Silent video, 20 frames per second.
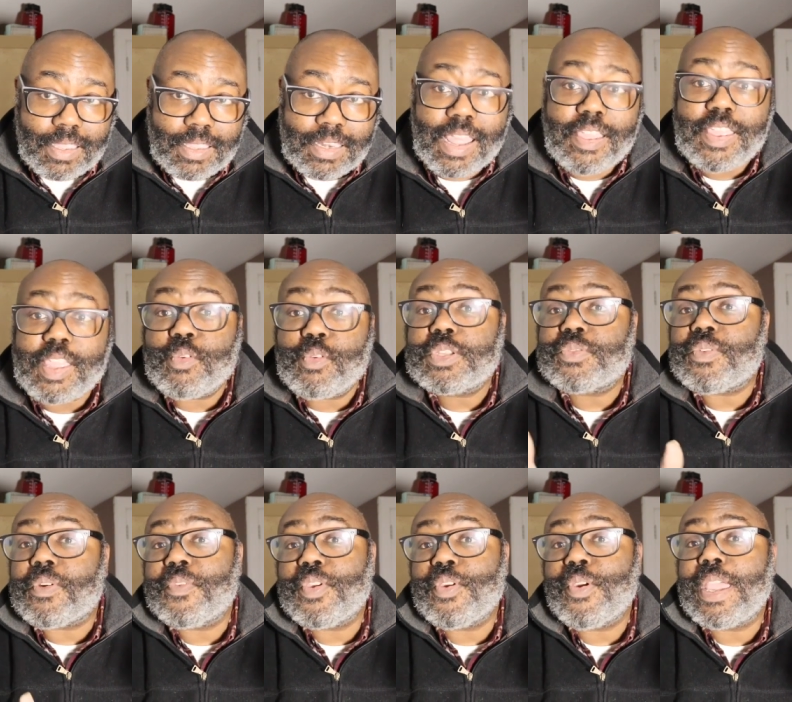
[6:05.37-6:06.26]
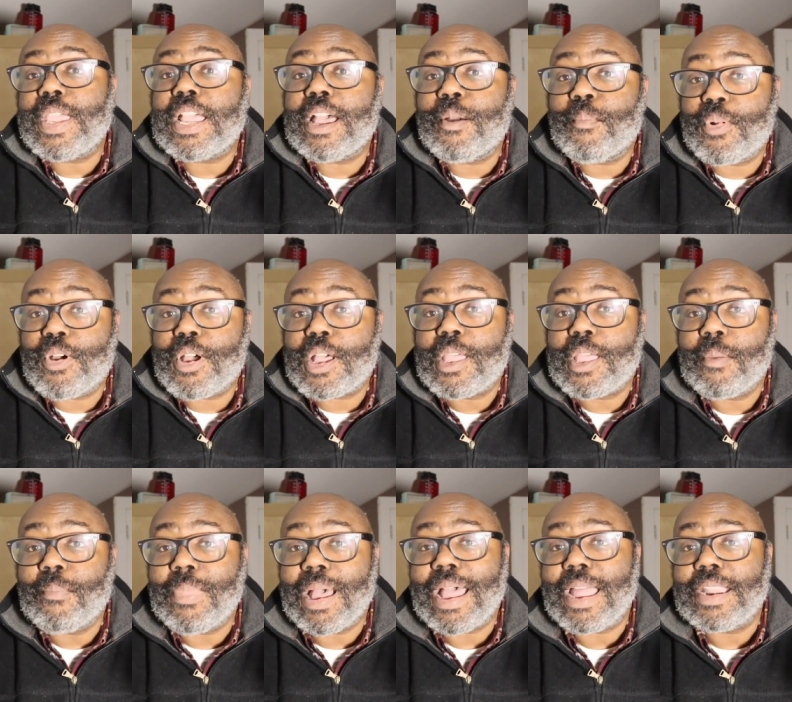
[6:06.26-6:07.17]
Now, he was reviewing a
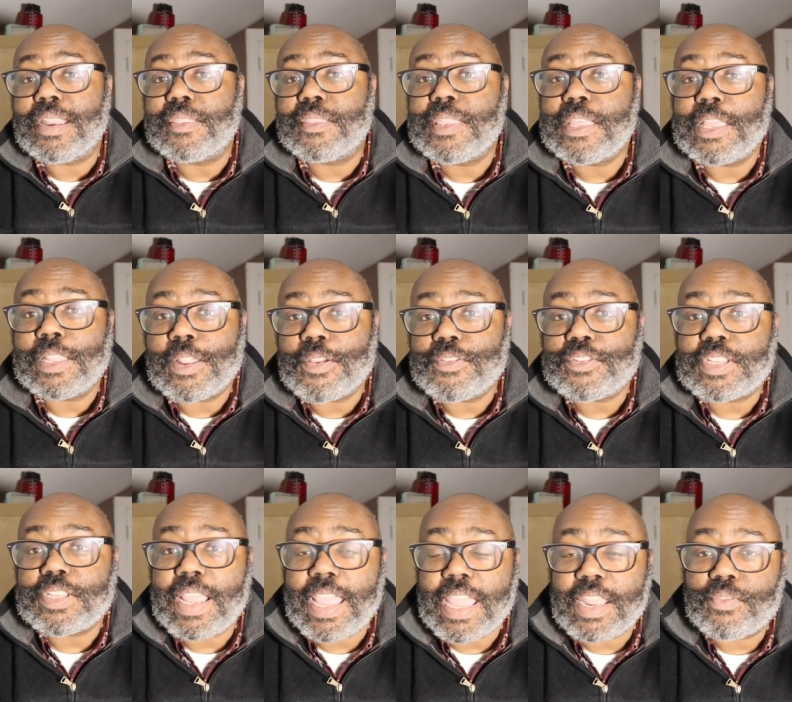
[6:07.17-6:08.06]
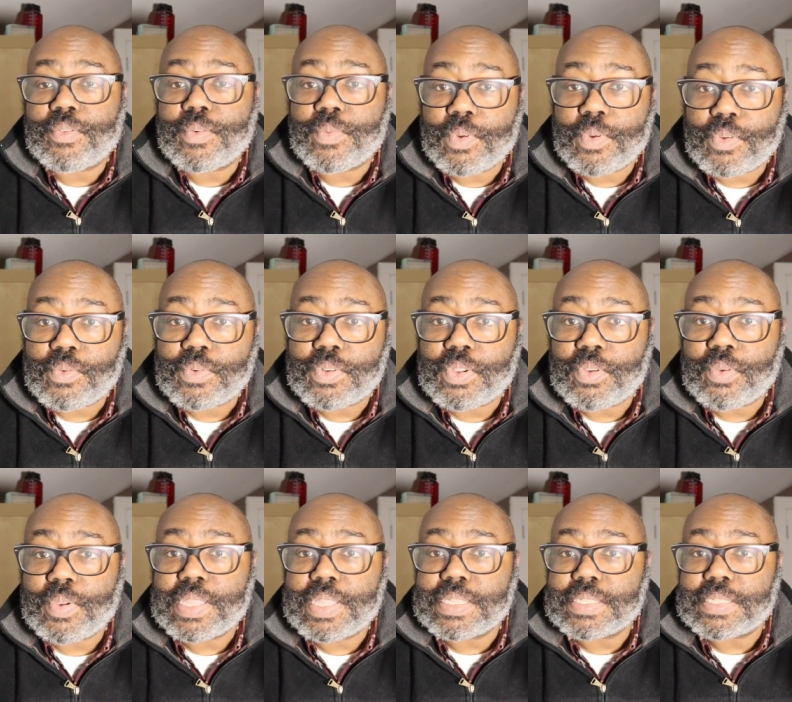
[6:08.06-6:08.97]
book by the theologian Andrew Root,
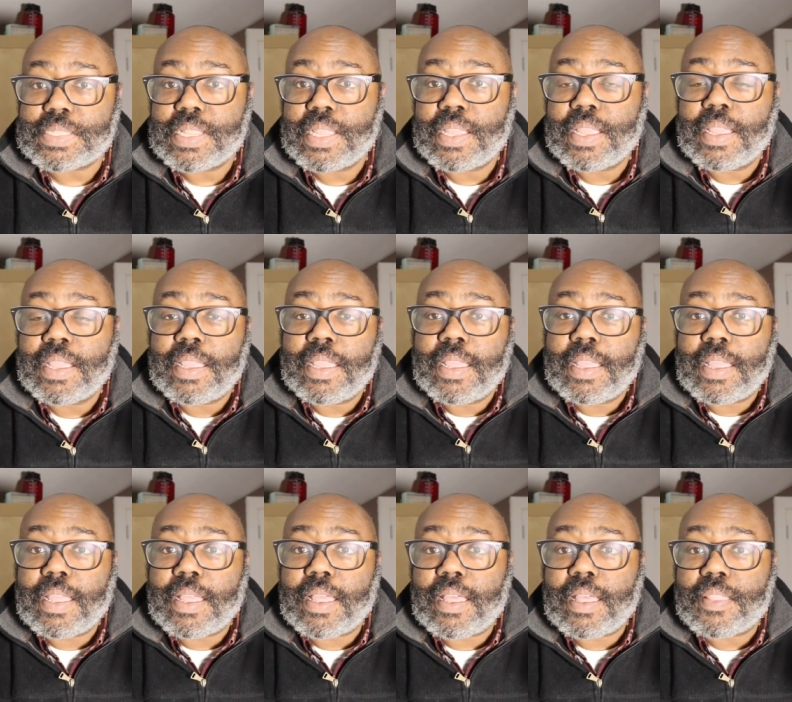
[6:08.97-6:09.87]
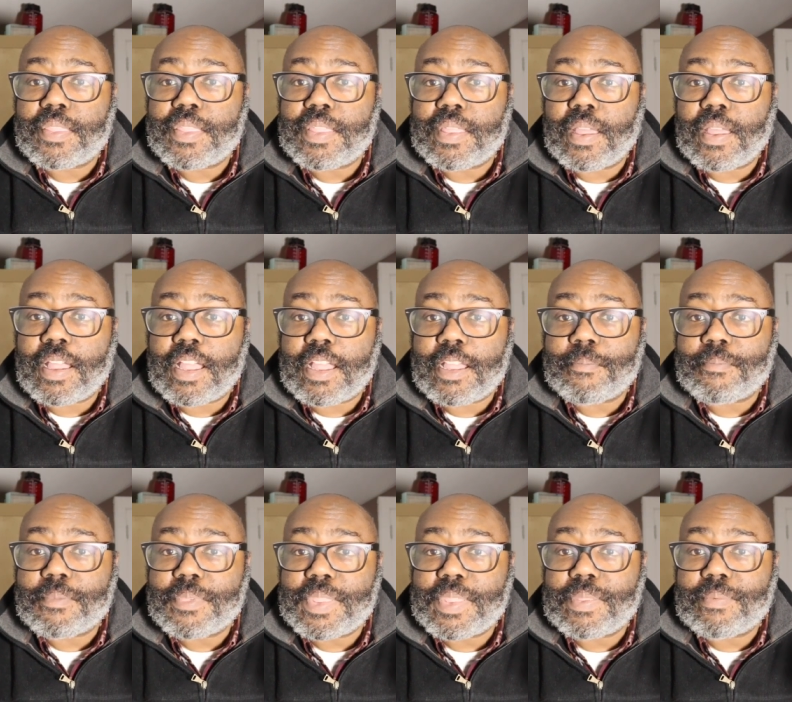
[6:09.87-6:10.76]
who is a, th
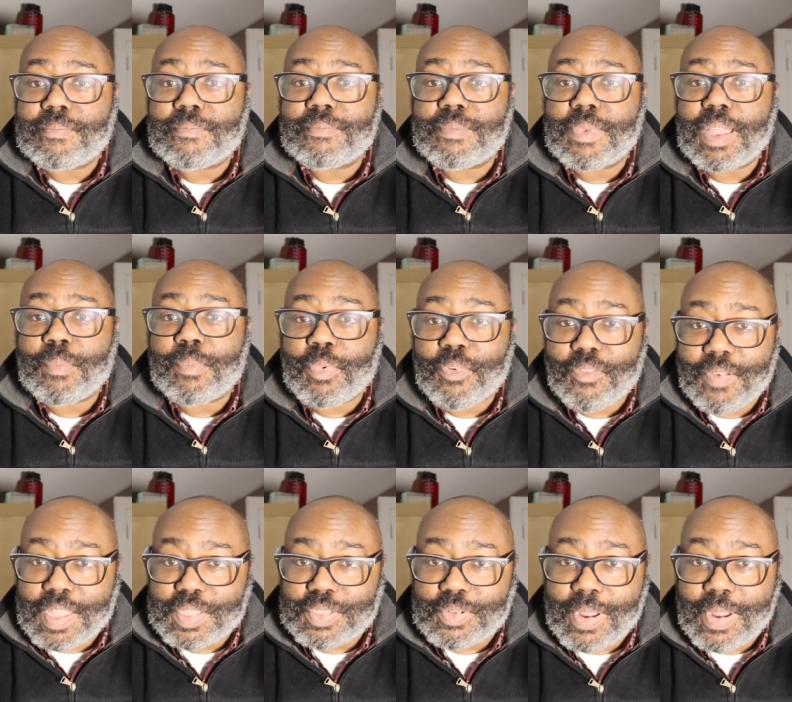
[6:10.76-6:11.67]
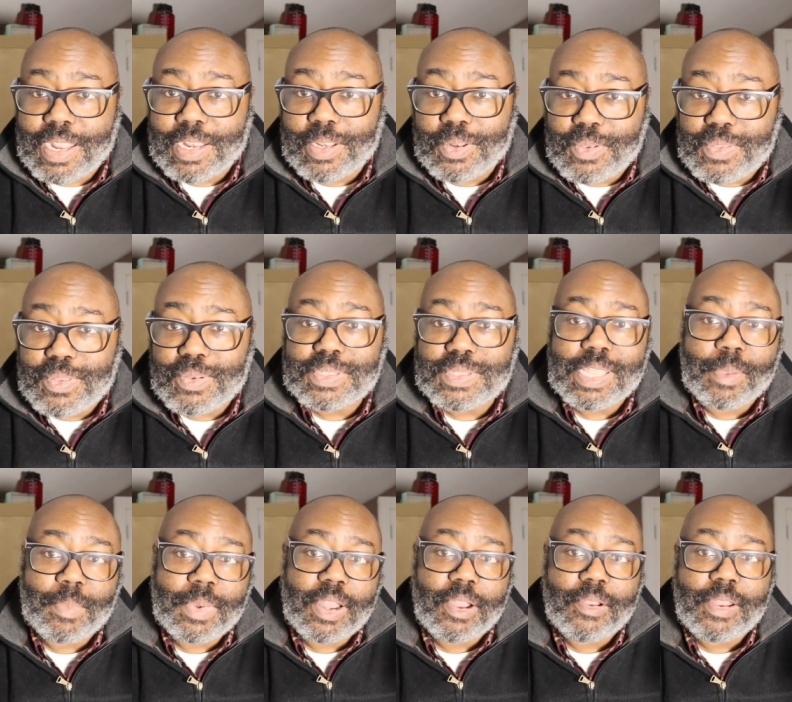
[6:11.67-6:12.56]
um, a professor at Luther
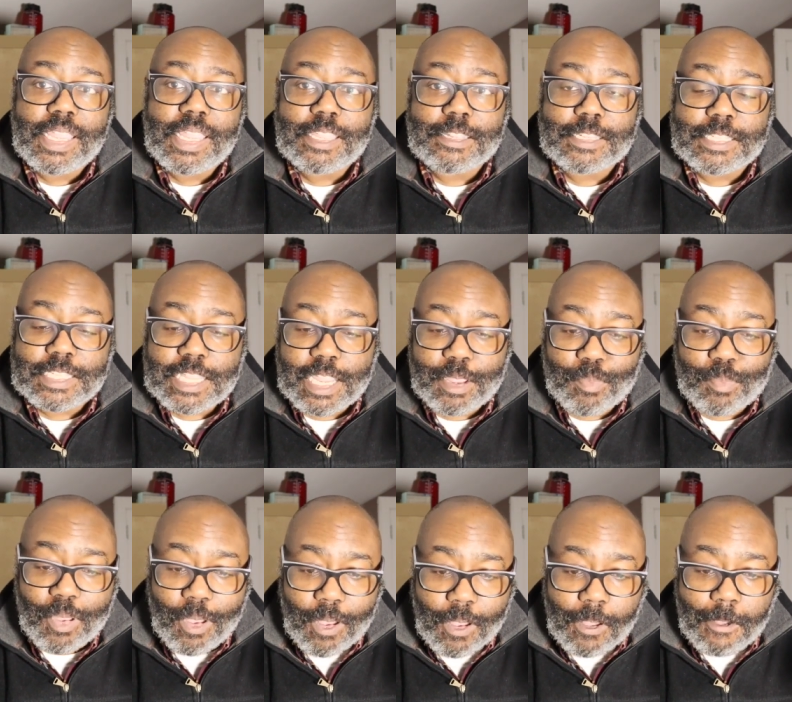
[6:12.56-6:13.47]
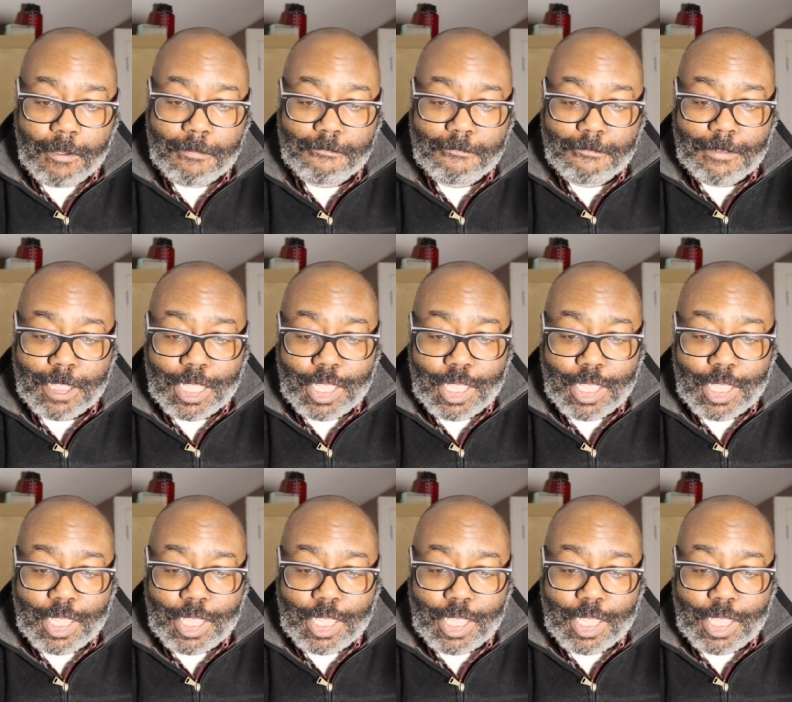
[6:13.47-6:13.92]
Seminary in Saint Paul.